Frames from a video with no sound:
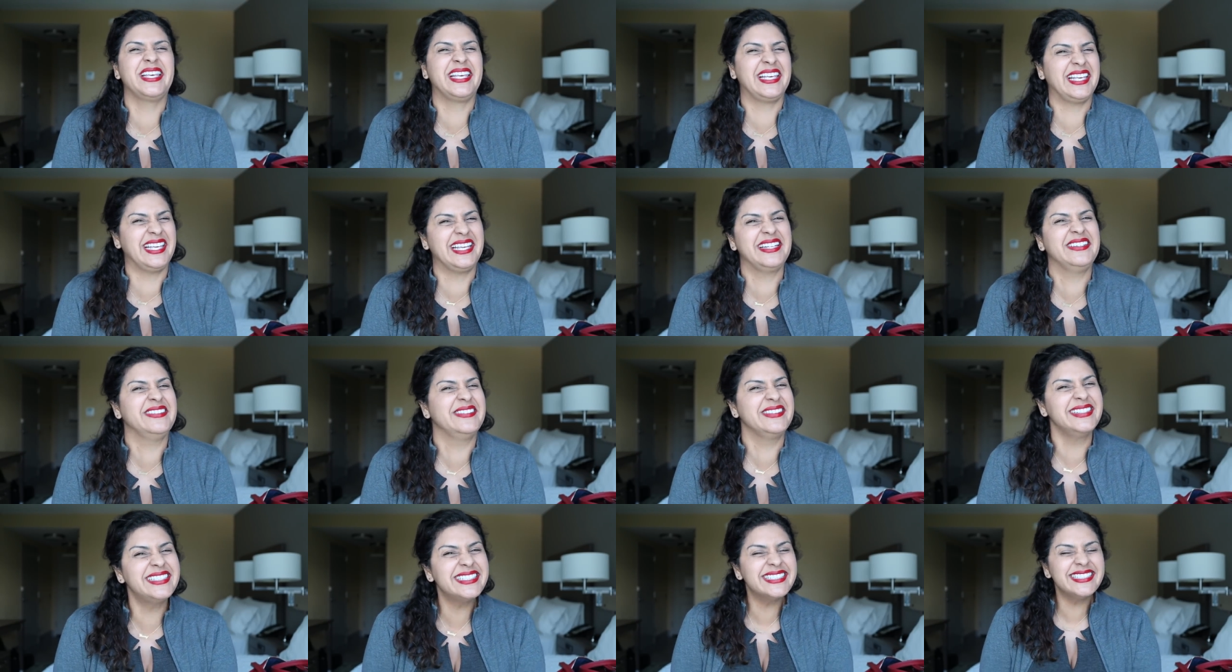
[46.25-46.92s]

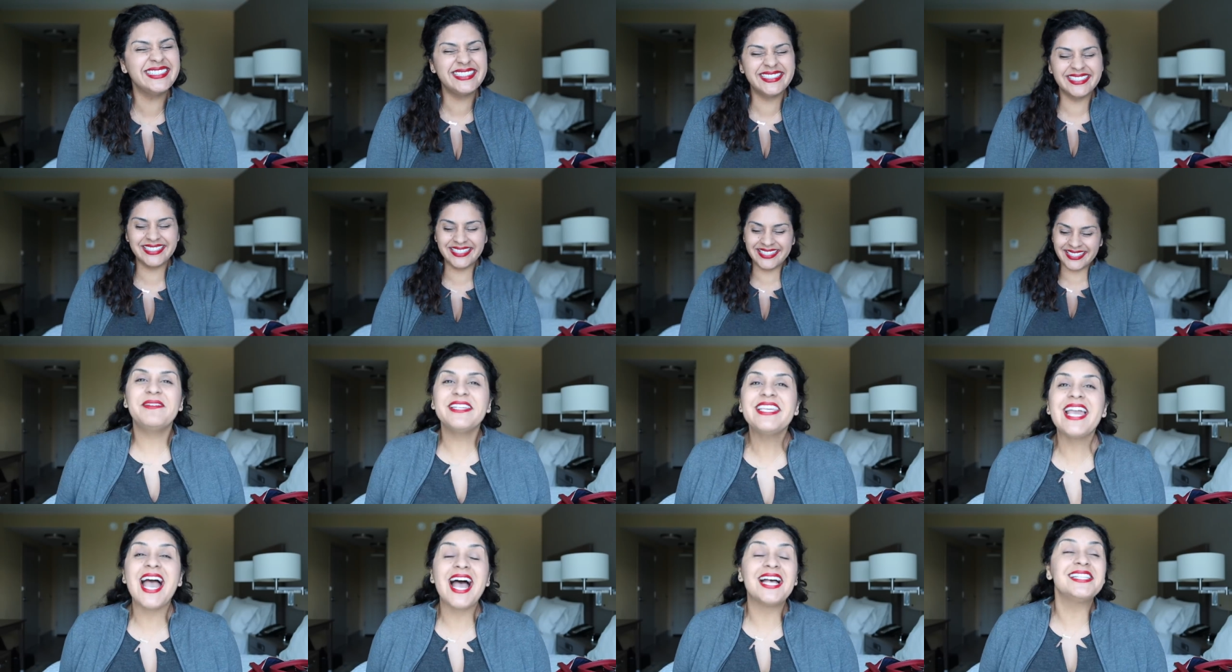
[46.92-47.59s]
cute
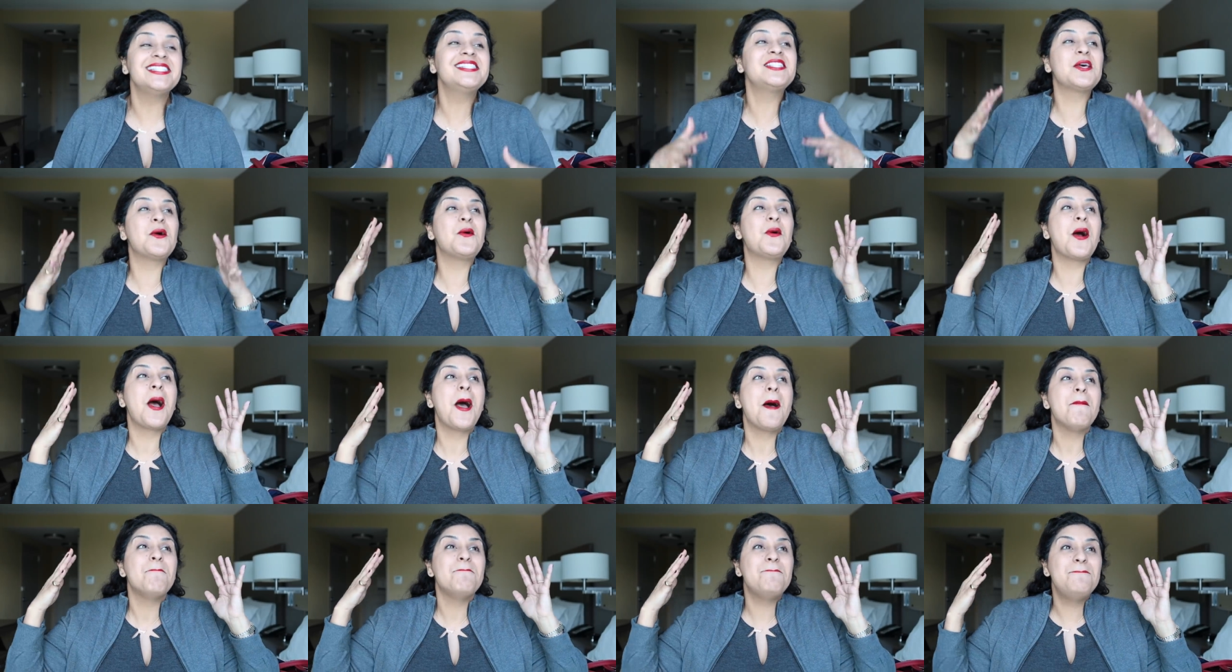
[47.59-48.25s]
but yeah, so
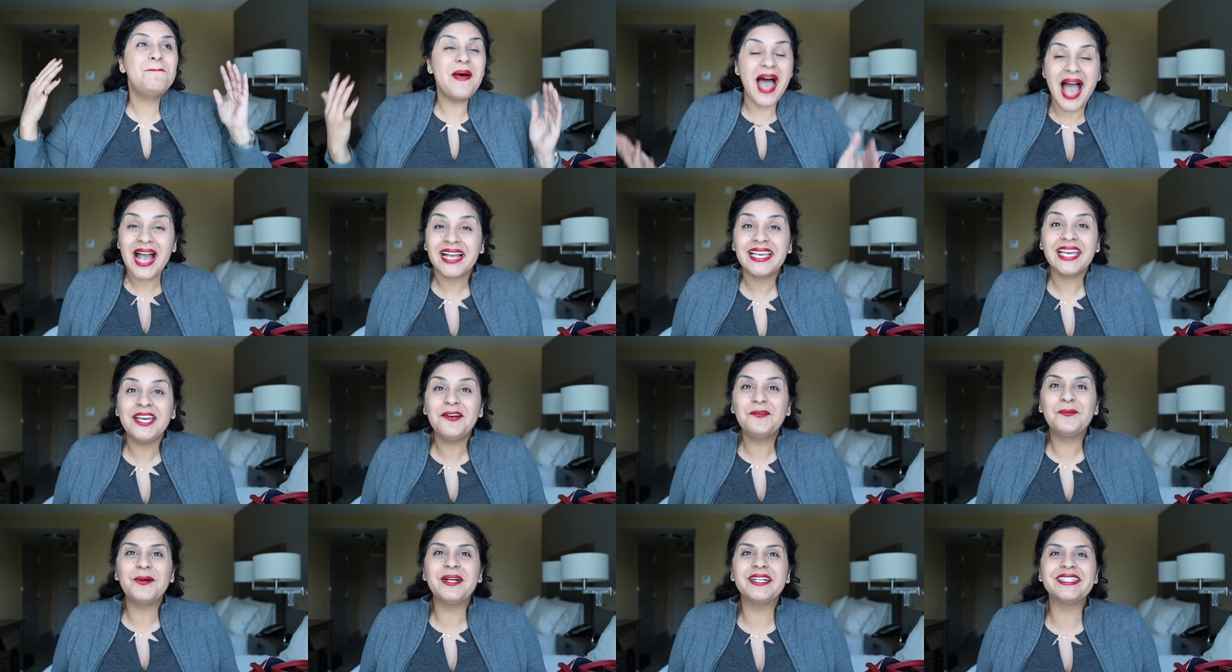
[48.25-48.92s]
back
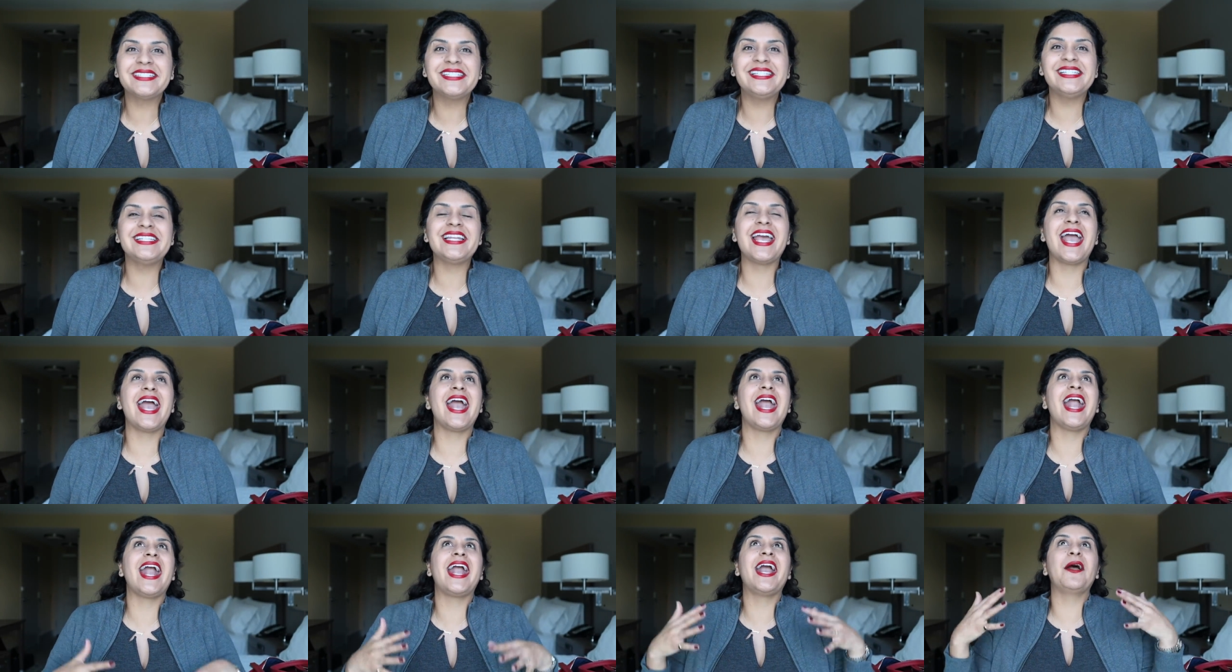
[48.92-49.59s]
at work
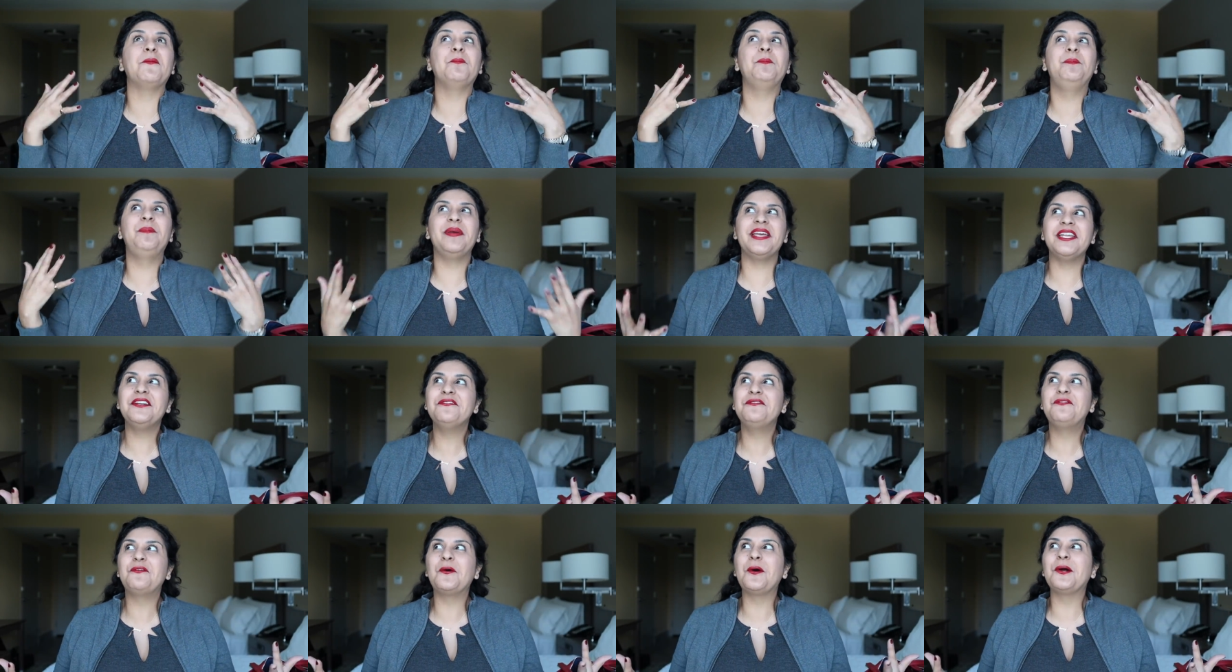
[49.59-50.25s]
today,
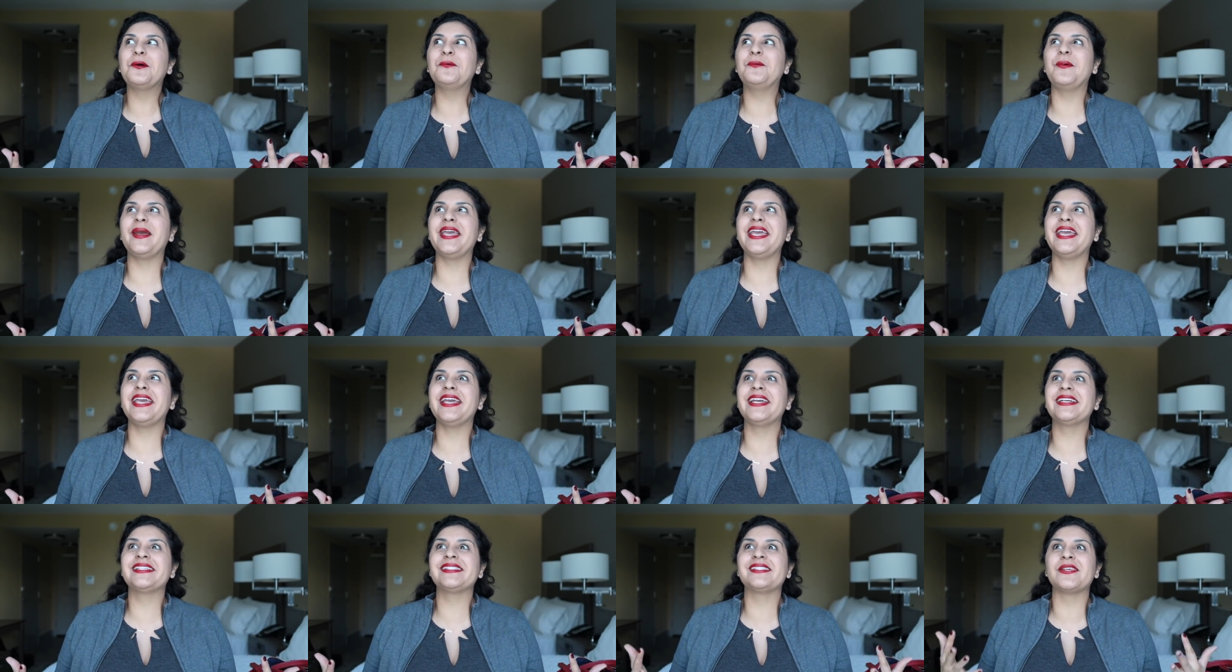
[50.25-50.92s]
been four
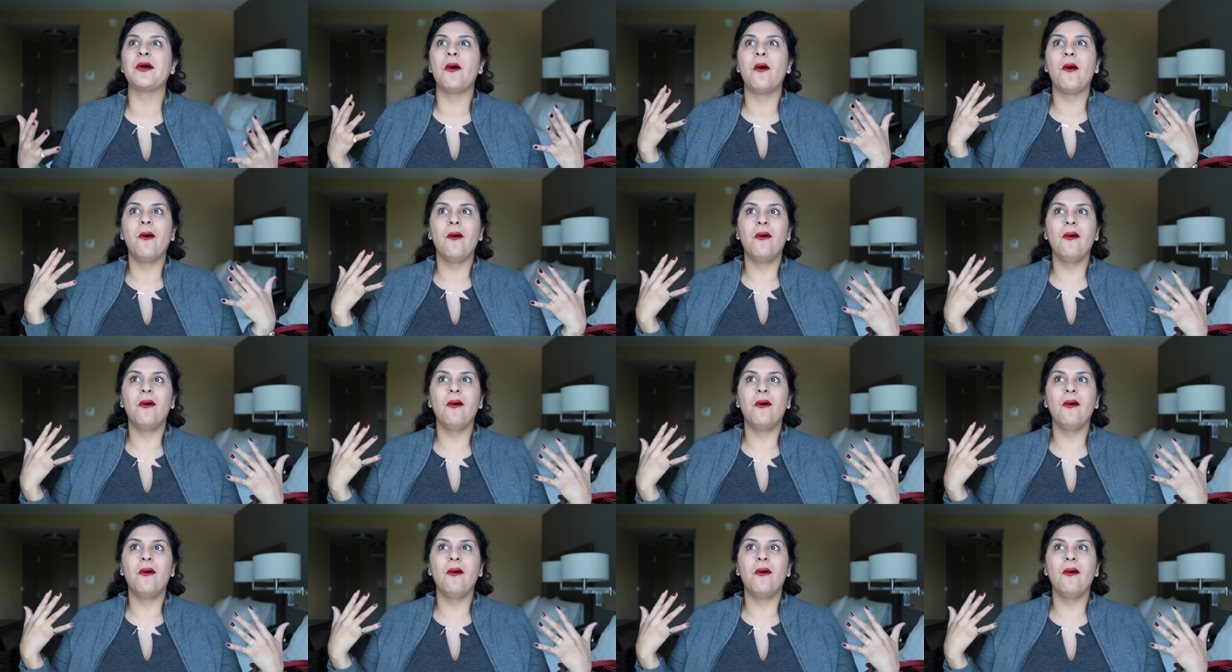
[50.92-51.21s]
weeks.